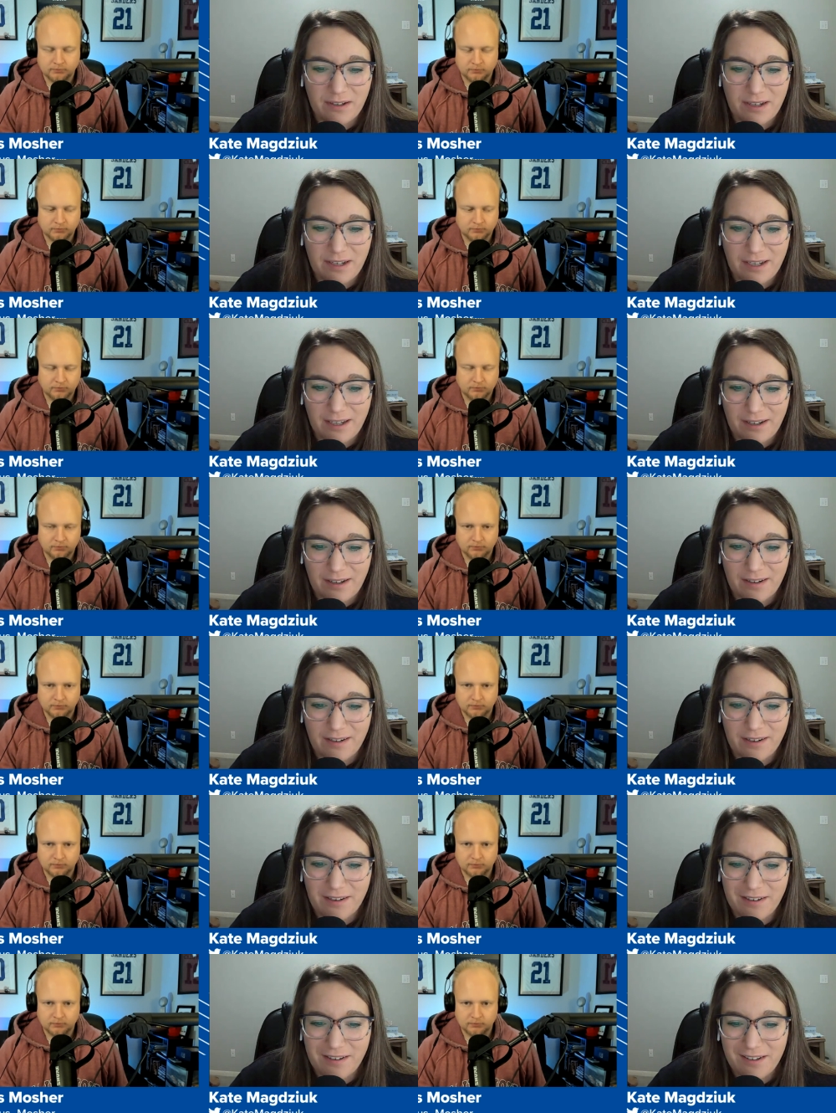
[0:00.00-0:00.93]
Speaker 1: and
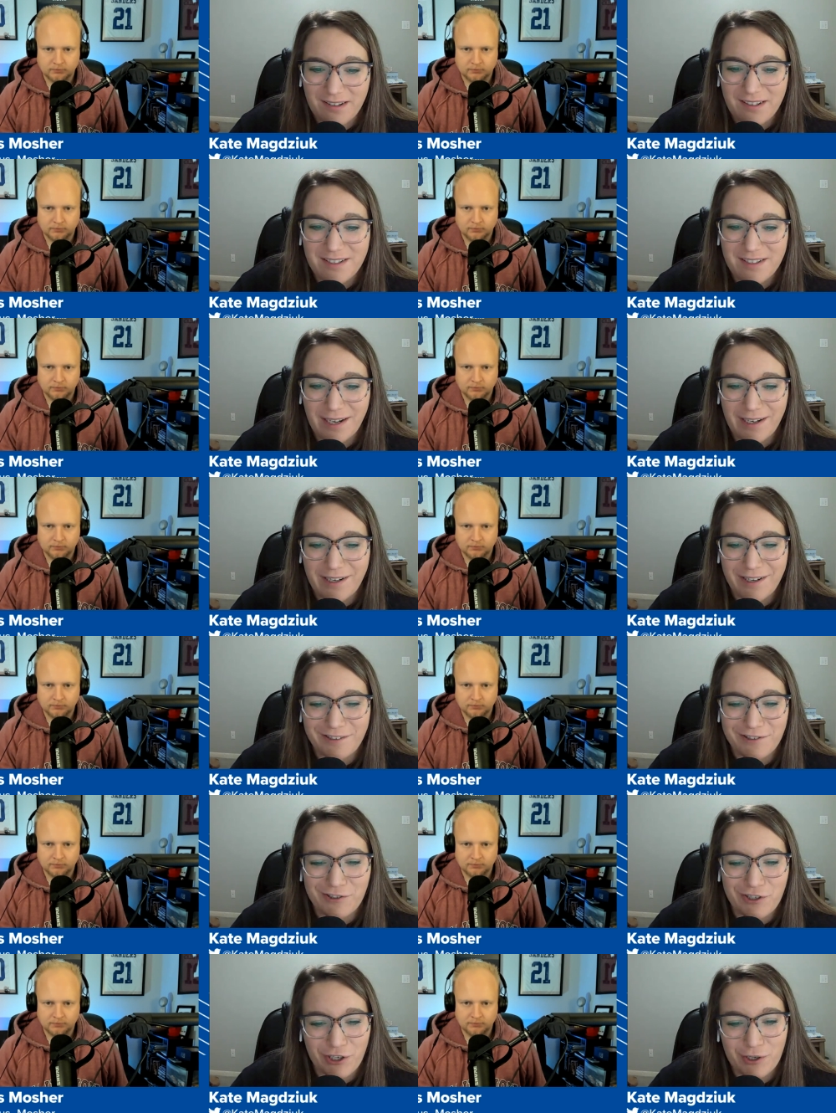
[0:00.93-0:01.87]
tight
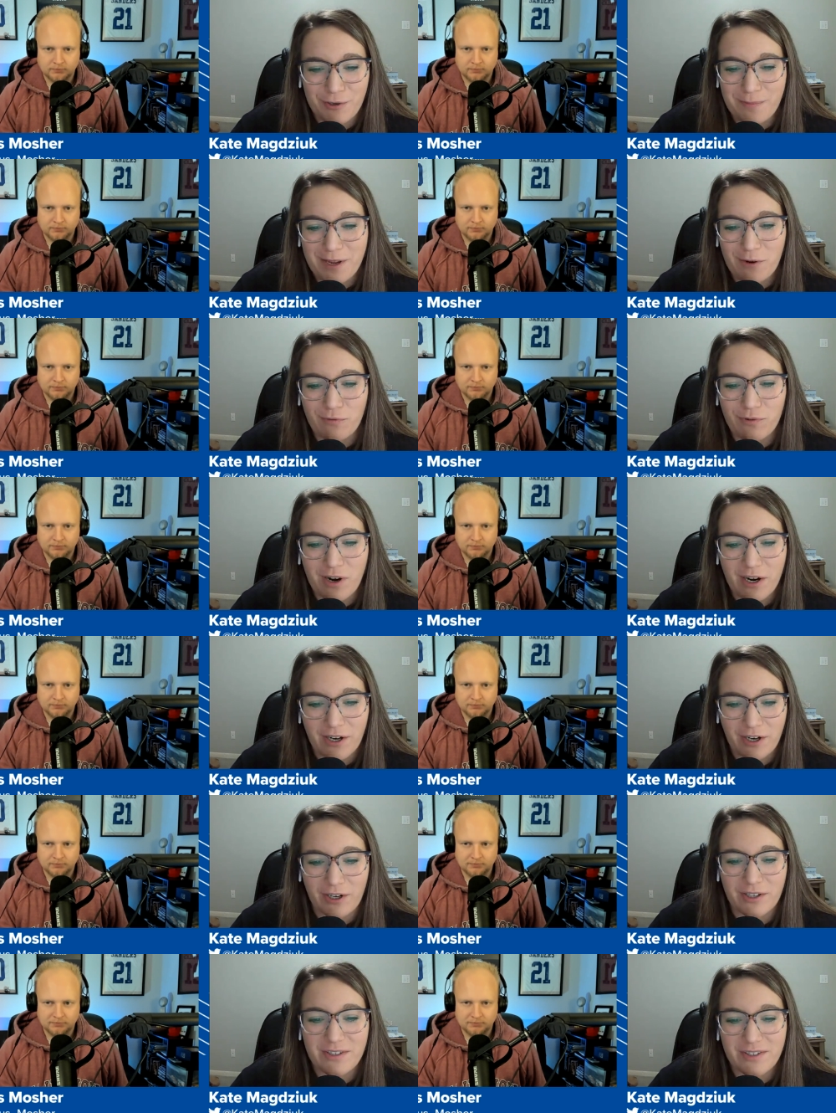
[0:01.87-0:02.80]
end Jeremy
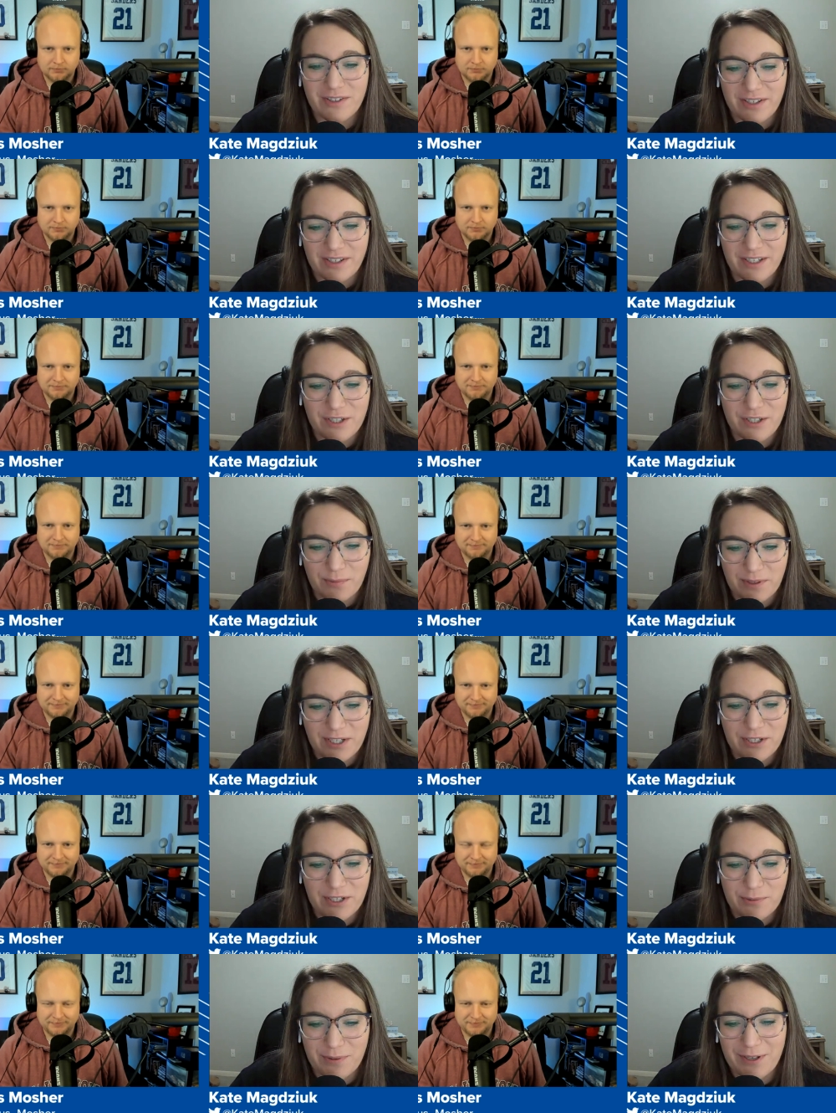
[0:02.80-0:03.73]
Ruckert in a
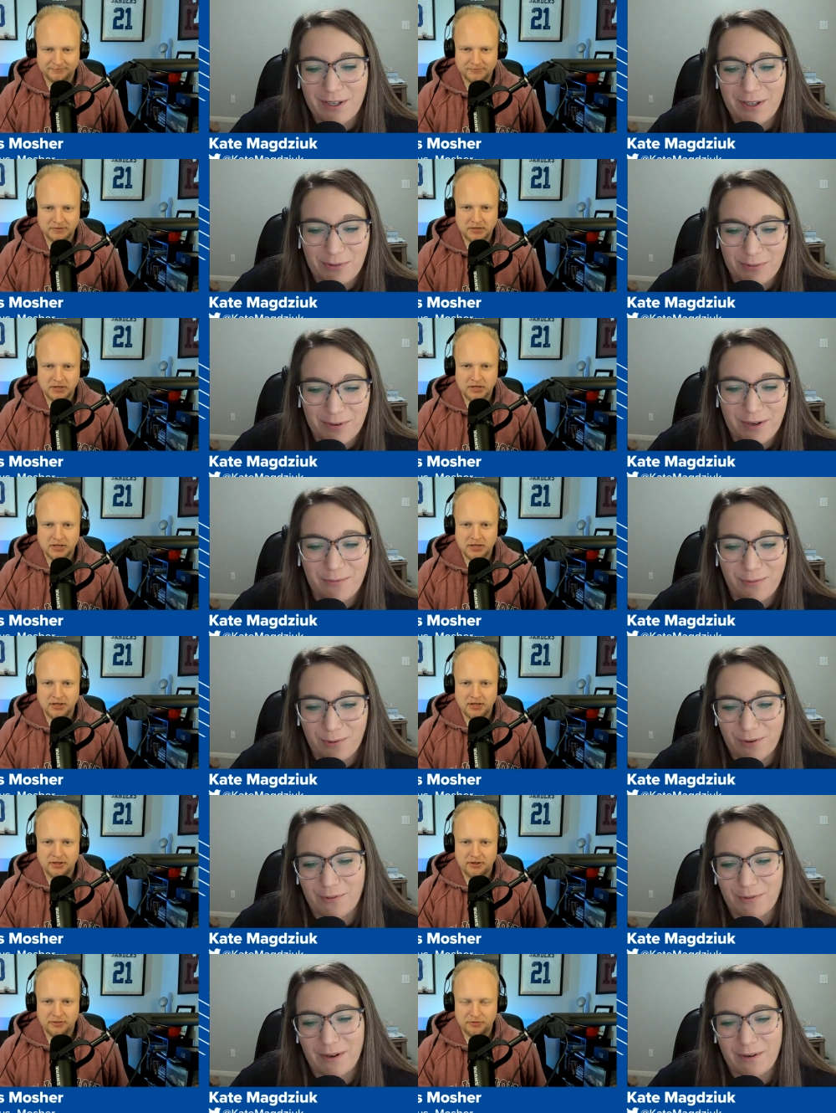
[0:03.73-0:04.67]
2023
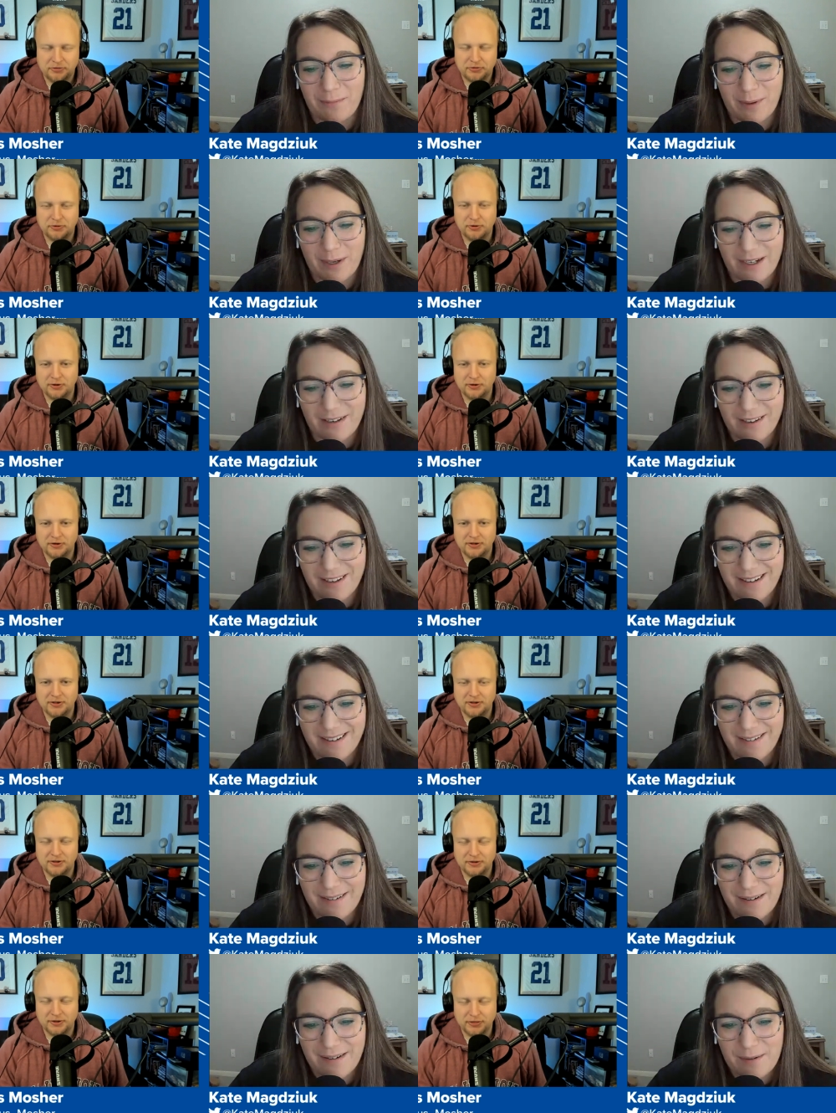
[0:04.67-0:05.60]
fourth round pick
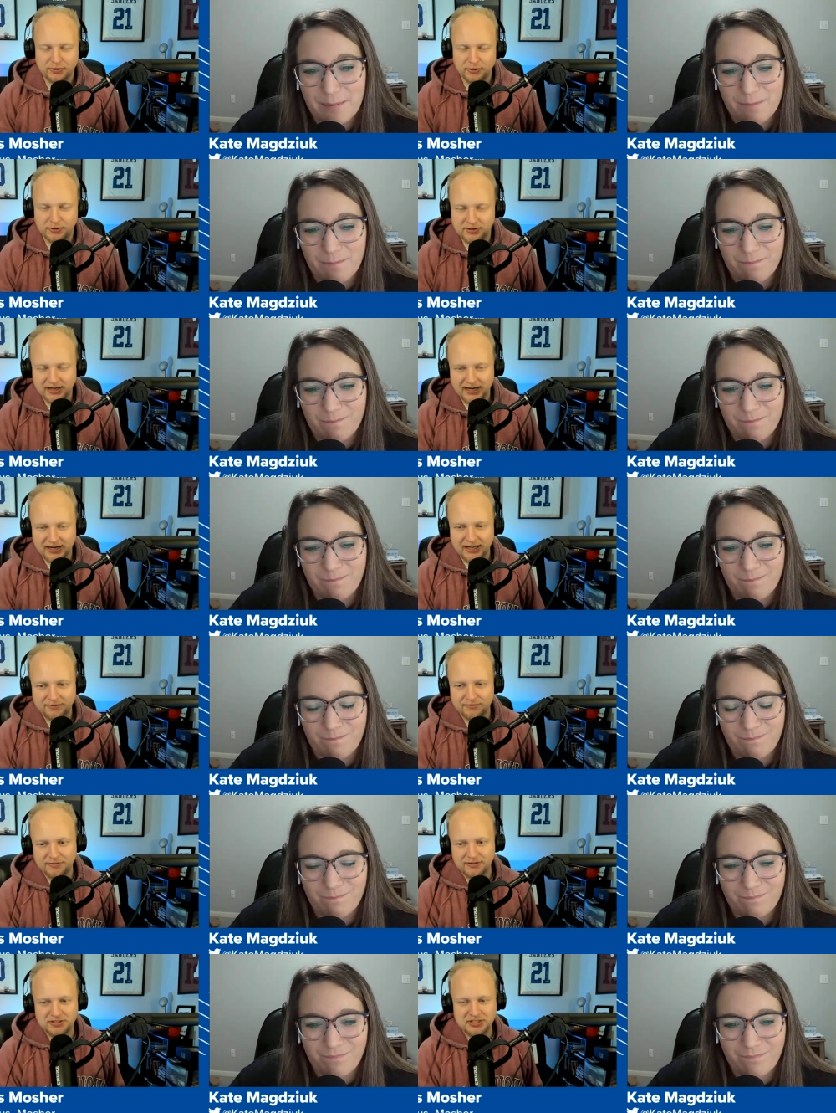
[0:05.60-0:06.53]
Speaker 2: the third tight end
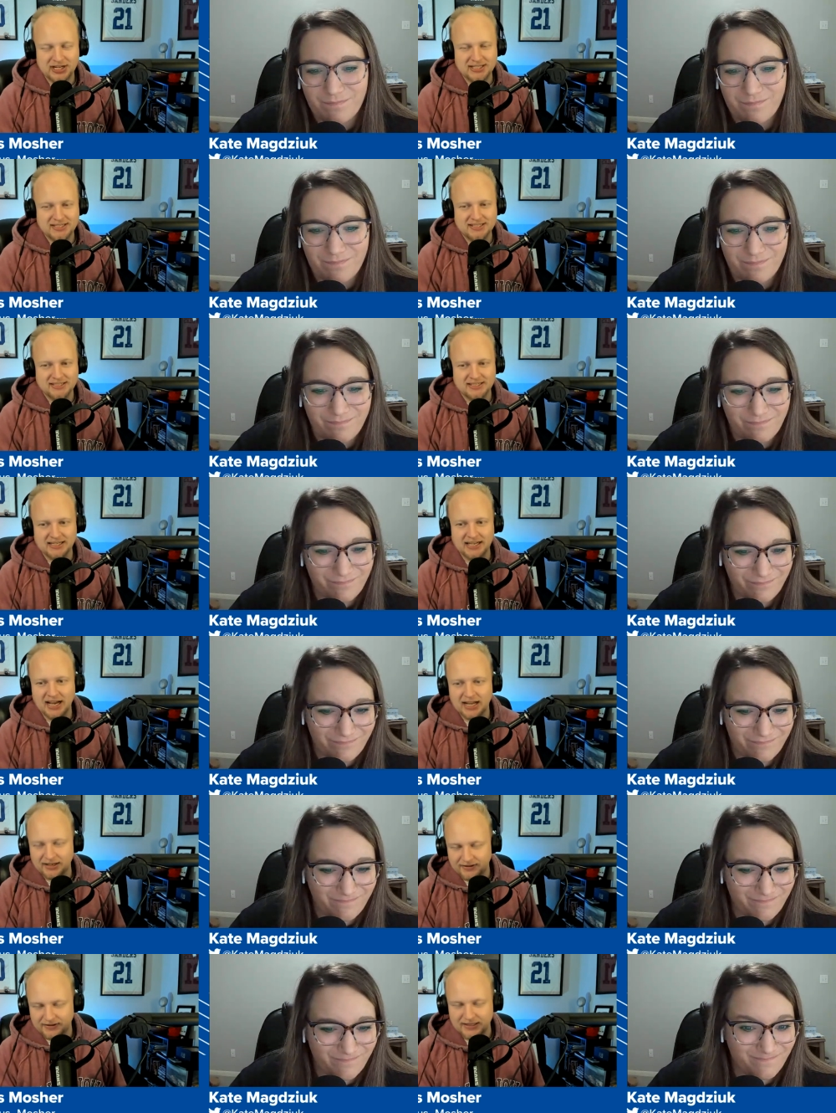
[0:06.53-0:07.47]
for the Jets.
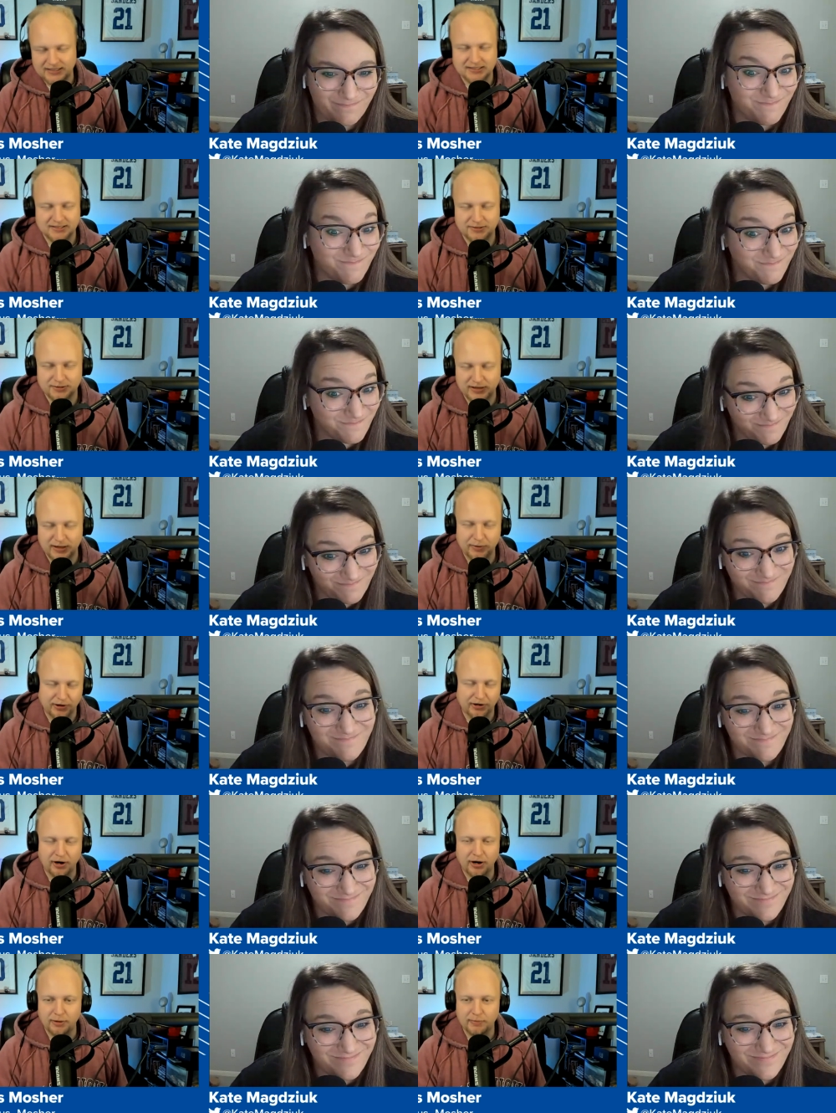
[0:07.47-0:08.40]
Yeah, that's do that one in
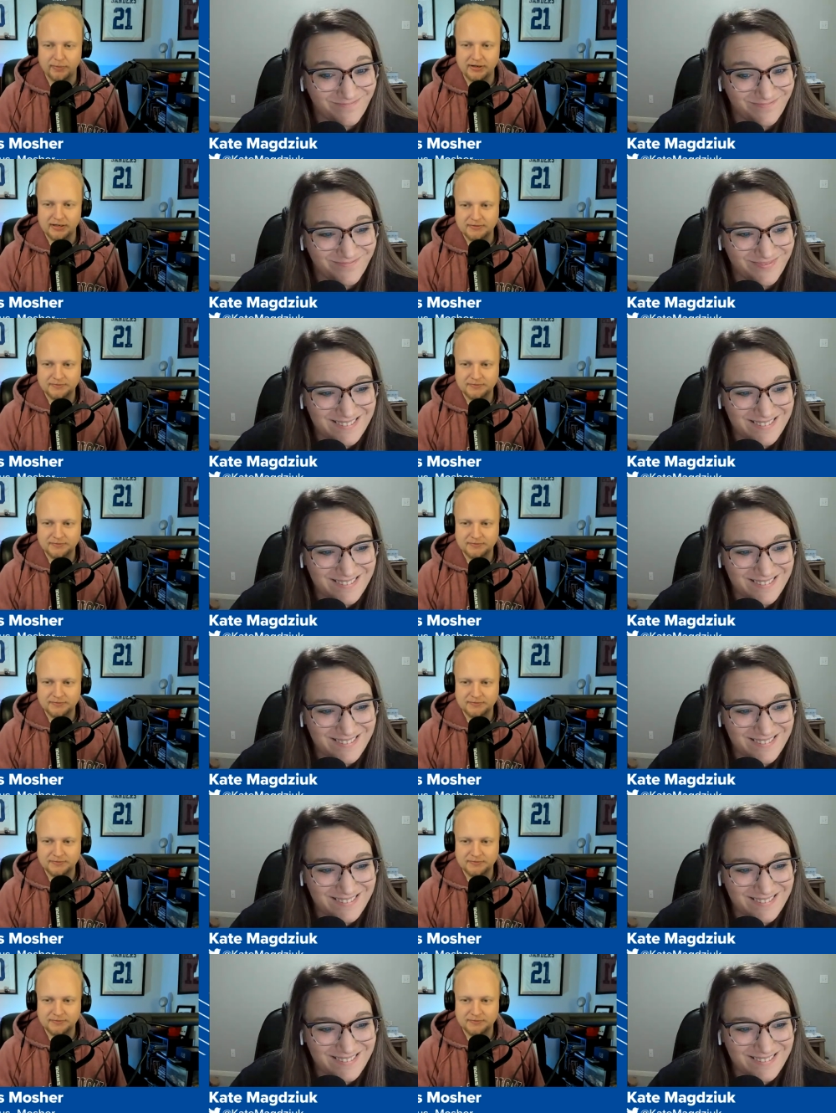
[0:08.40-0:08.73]
a heartbeat.